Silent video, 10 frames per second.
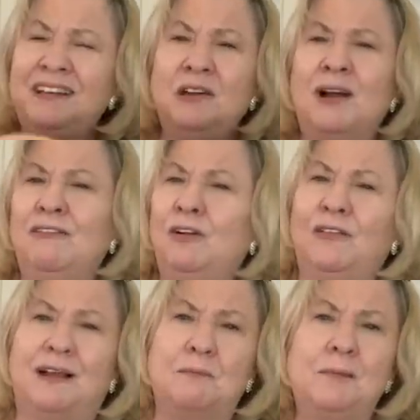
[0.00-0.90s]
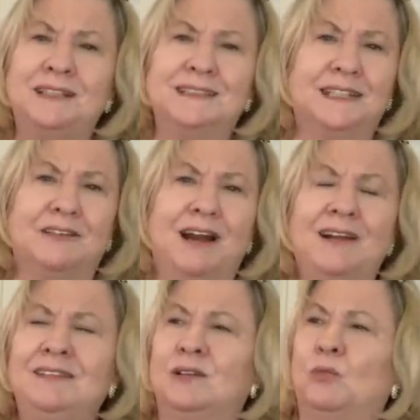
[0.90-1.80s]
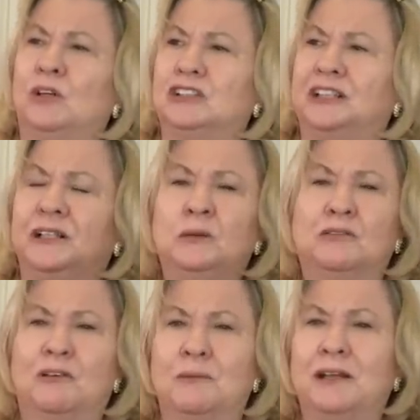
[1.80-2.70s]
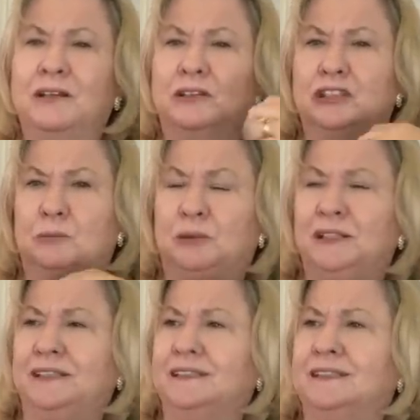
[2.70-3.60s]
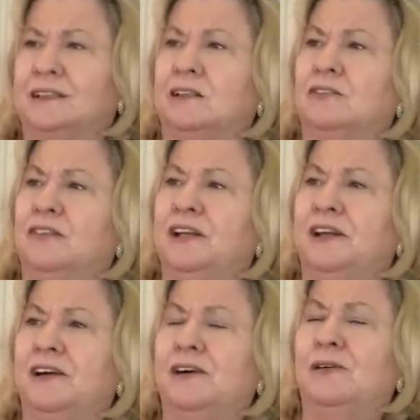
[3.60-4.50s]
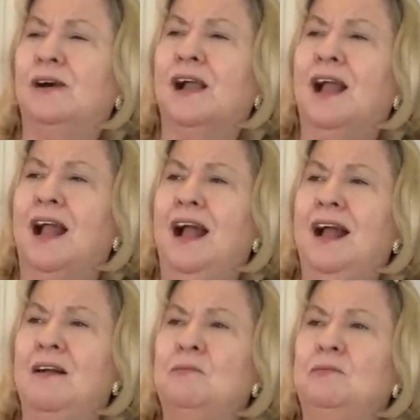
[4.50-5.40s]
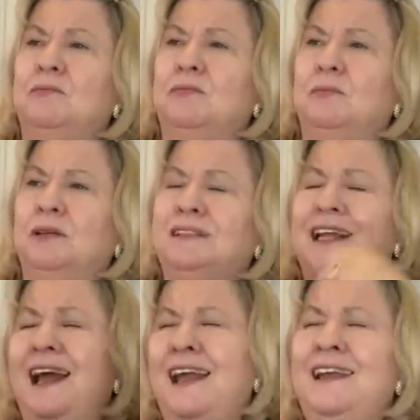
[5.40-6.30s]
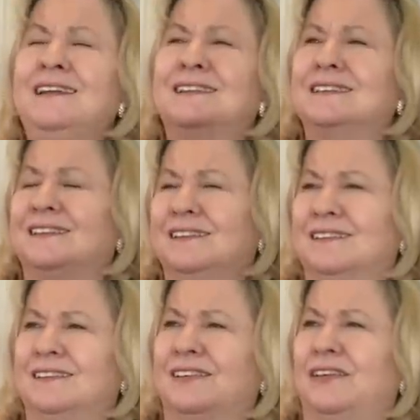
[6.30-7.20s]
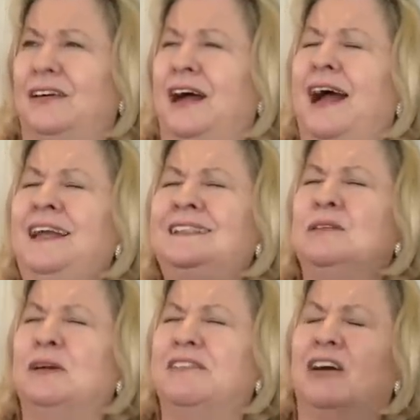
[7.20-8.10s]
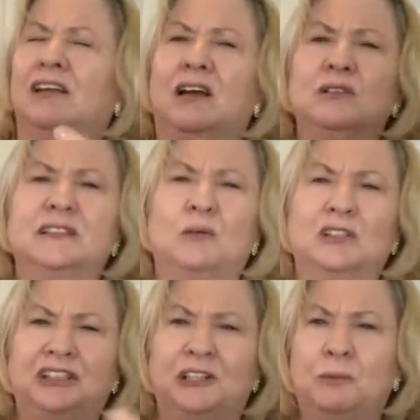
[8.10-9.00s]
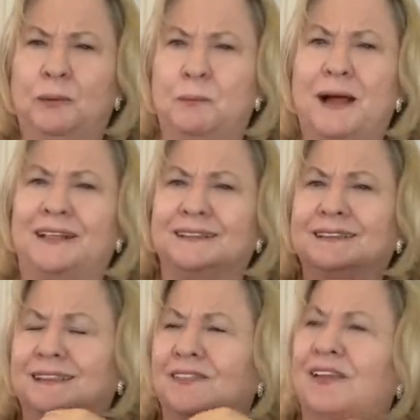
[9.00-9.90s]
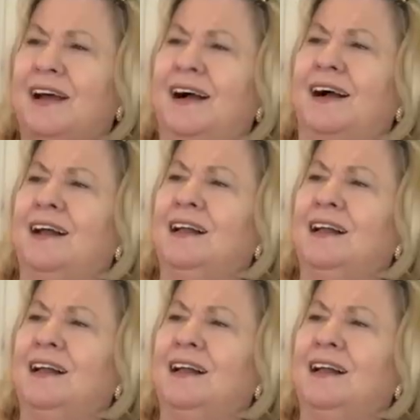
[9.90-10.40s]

you don't have all that messing around and washing up from your Yorkshire pudding stuff, you know. Um, because I hate, I hate it when you've got loads of washing up and pans and that.